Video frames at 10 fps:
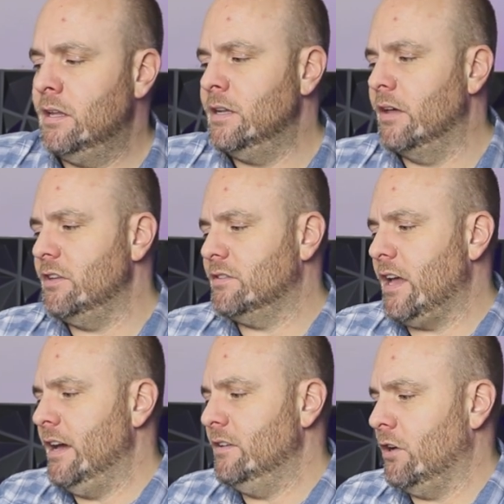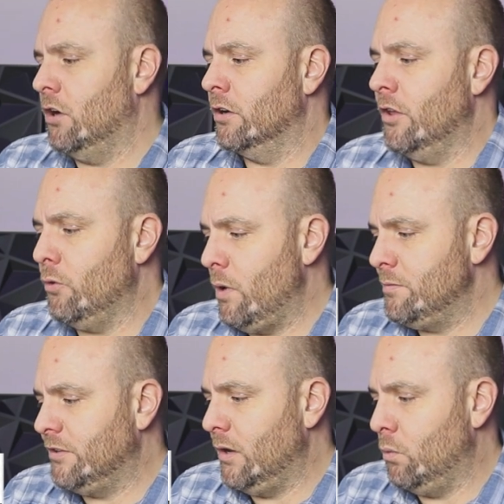Now these guys are another
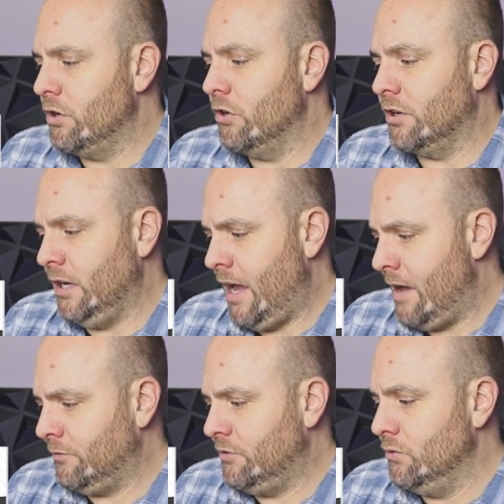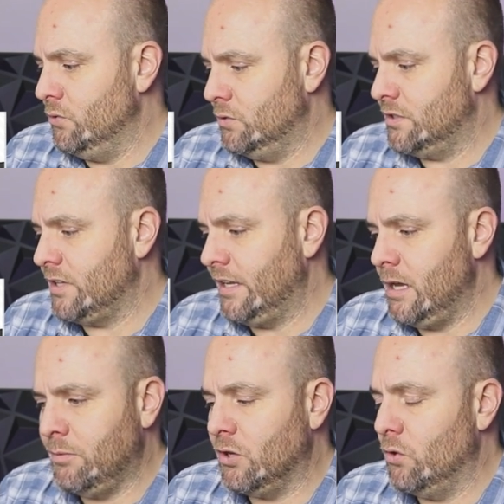website where you're gonna have to sign
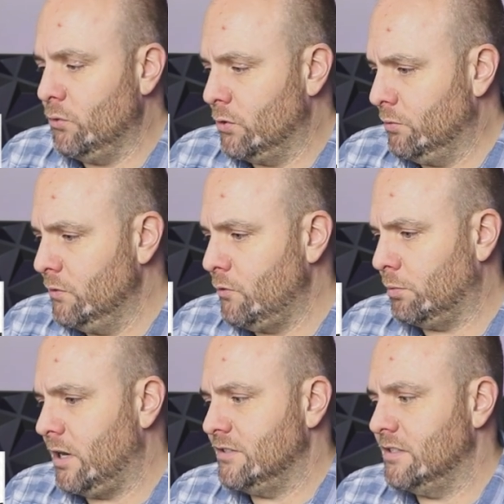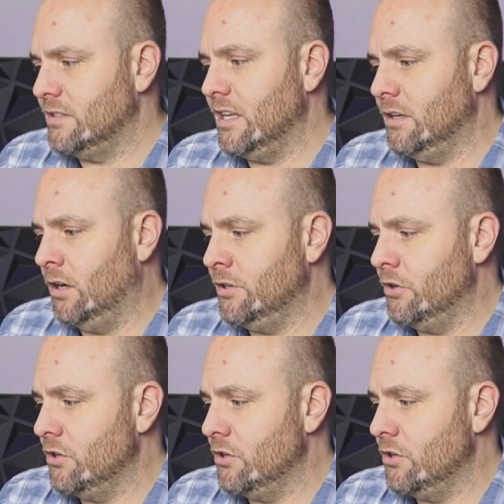up and go through an approval process to get on here.